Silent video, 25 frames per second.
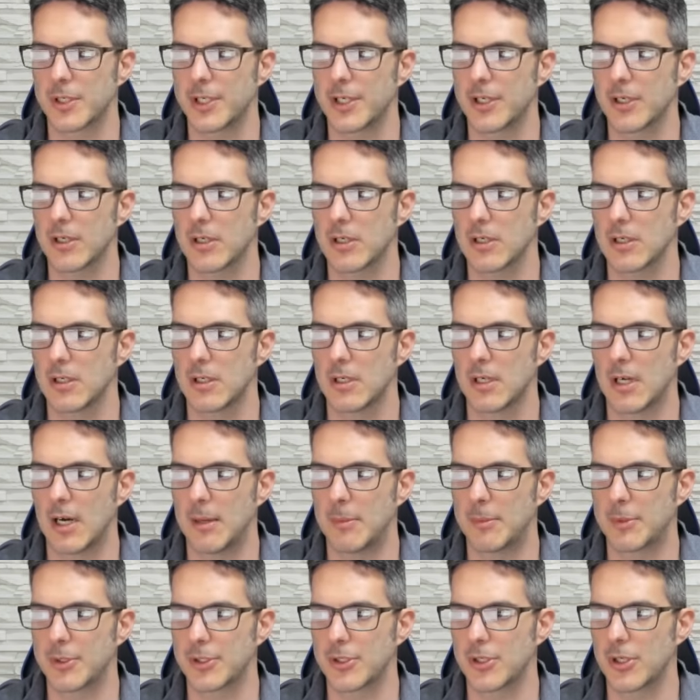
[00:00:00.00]
here.
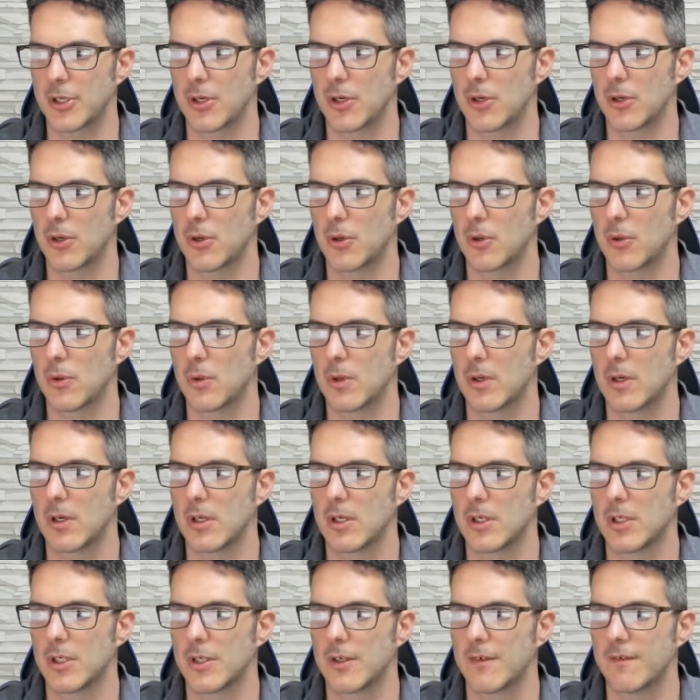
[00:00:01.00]
I'm going to go
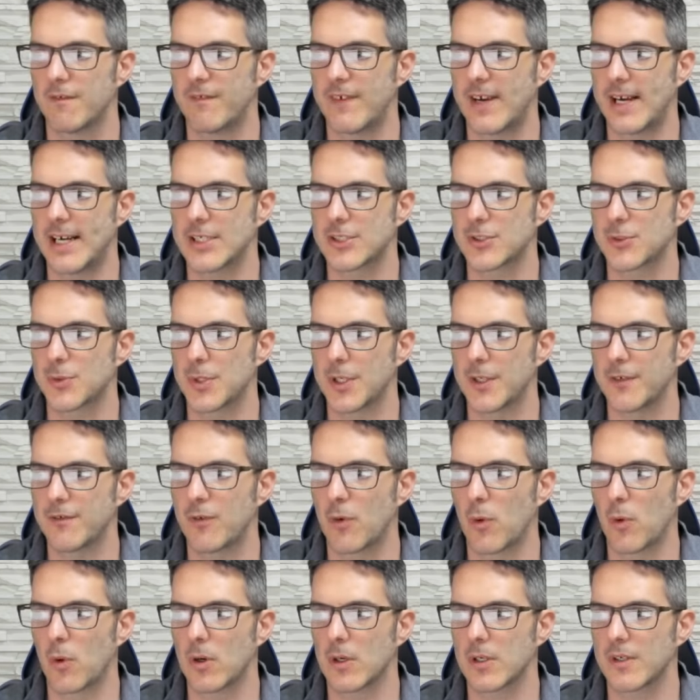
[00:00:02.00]
fast
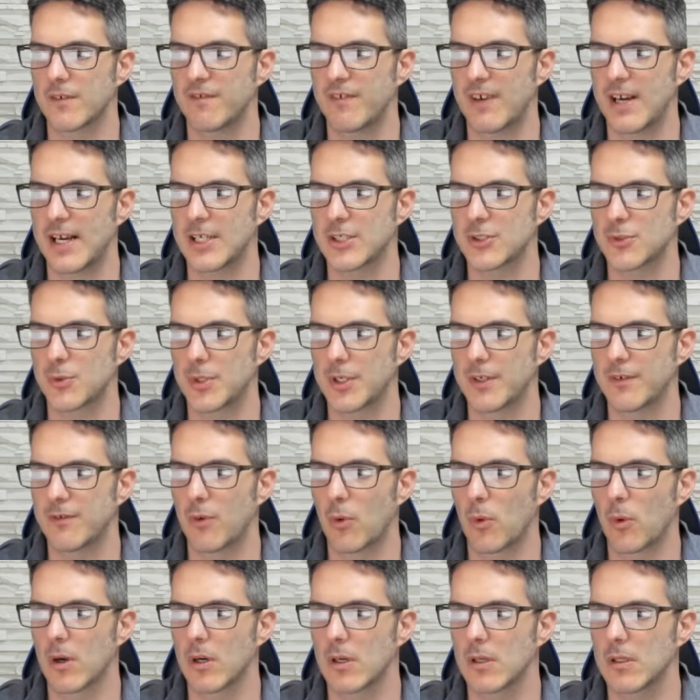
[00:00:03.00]
24 to fast
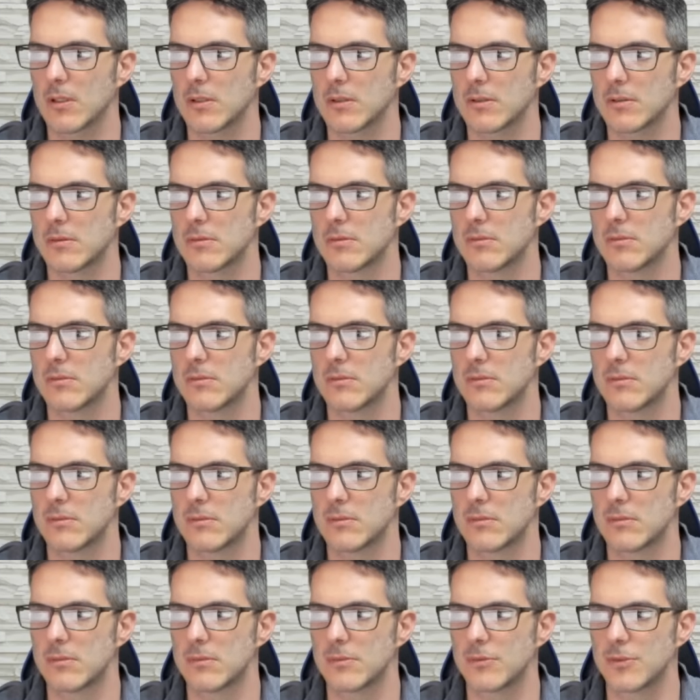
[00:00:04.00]
24.
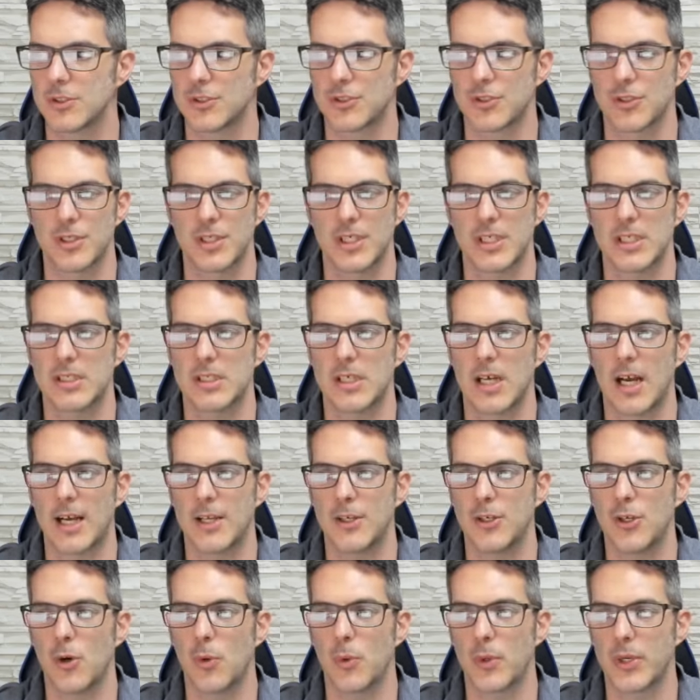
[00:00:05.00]
Just so that I
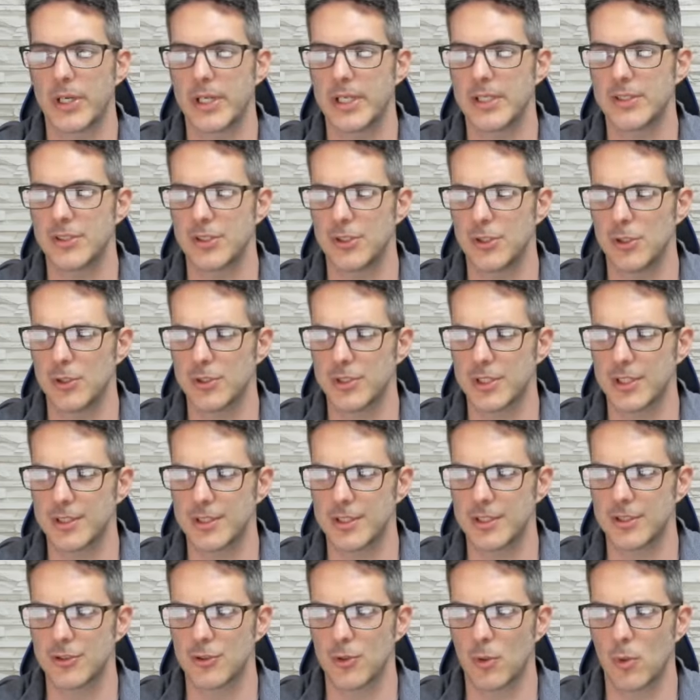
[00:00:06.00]
know what it is. And you notice how
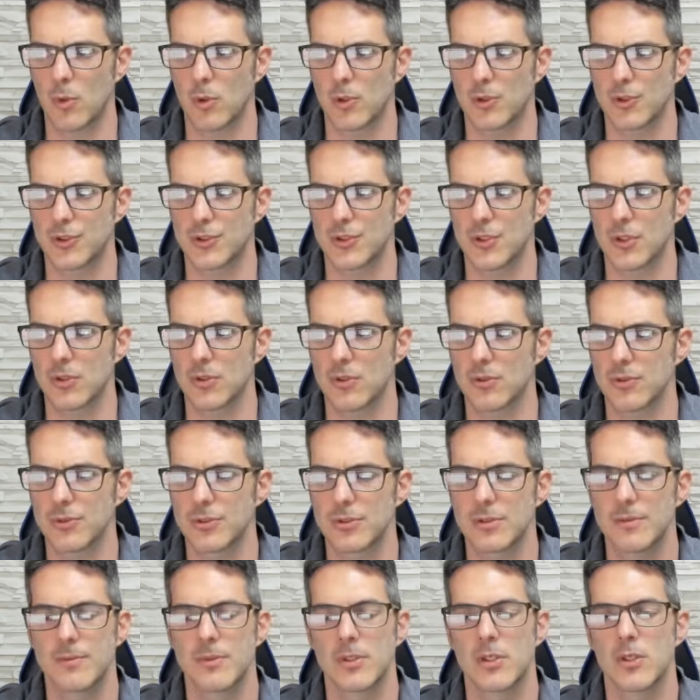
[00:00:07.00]
these are orange
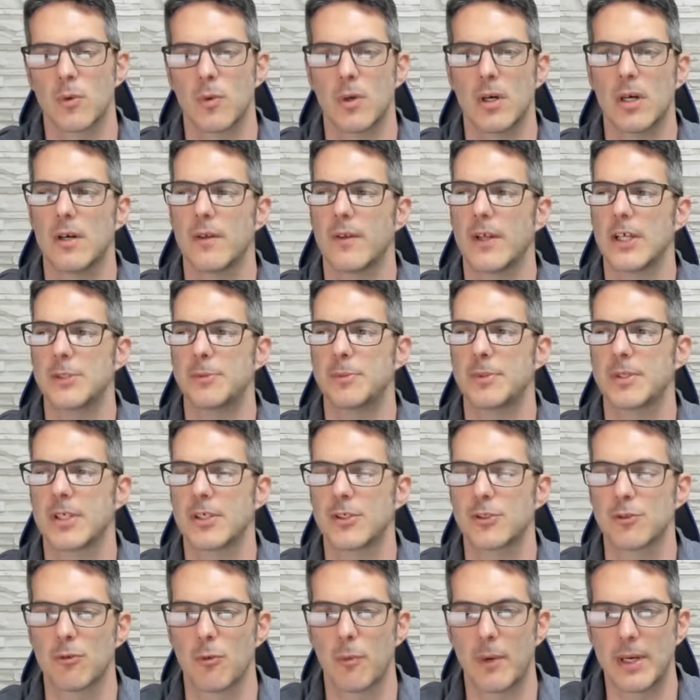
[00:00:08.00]
circles? Well, that's
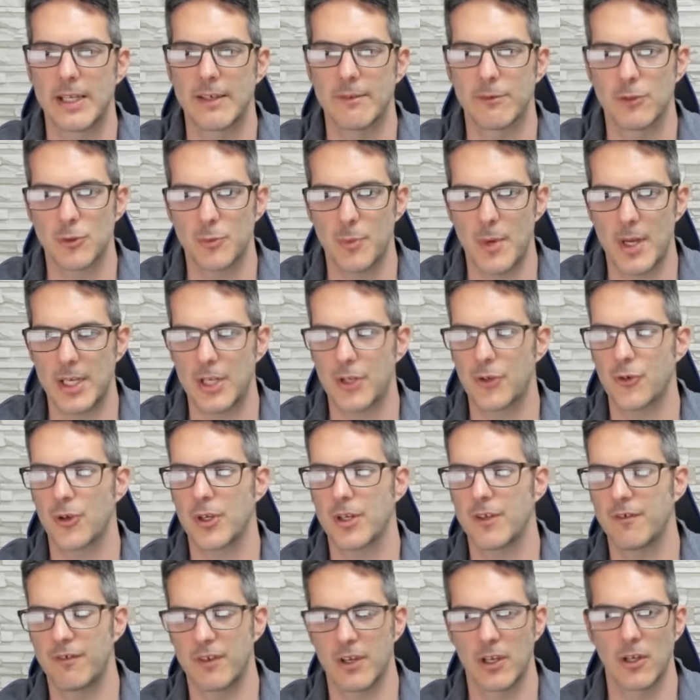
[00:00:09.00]
because we're waiting for spanning tree
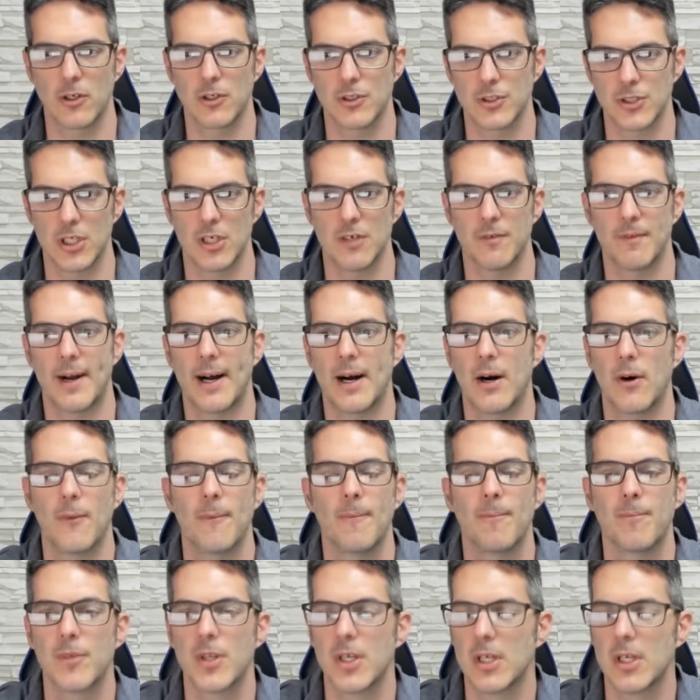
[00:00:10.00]
to figure itself out.